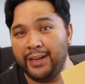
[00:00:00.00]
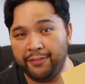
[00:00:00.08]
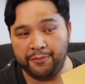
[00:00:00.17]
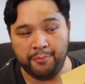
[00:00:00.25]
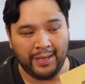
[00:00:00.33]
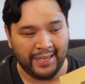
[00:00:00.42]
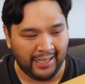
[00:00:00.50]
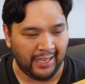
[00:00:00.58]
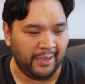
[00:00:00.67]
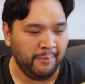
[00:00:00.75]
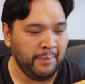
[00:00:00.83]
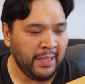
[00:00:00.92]
Riff
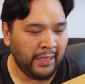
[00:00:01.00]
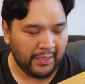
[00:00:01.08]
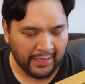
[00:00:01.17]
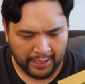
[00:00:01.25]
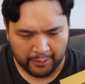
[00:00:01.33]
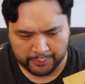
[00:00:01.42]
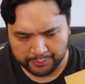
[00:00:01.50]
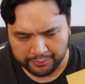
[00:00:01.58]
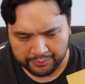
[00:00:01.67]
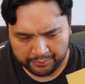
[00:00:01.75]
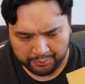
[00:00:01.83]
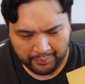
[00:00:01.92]
Manila.
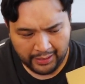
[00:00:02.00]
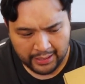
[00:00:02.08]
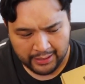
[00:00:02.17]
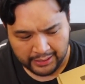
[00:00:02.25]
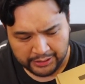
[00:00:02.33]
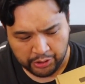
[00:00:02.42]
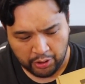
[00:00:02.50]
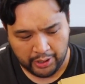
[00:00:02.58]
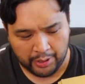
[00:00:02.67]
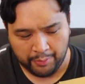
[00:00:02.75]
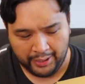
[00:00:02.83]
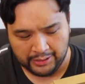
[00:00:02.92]
Now, this
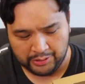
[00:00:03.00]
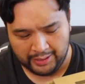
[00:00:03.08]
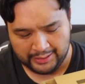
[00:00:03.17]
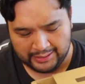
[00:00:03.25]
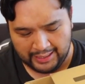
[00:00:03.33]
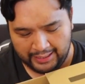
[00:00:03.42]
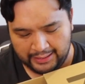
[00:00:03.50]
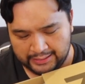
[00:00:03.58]
colorway, so let's slide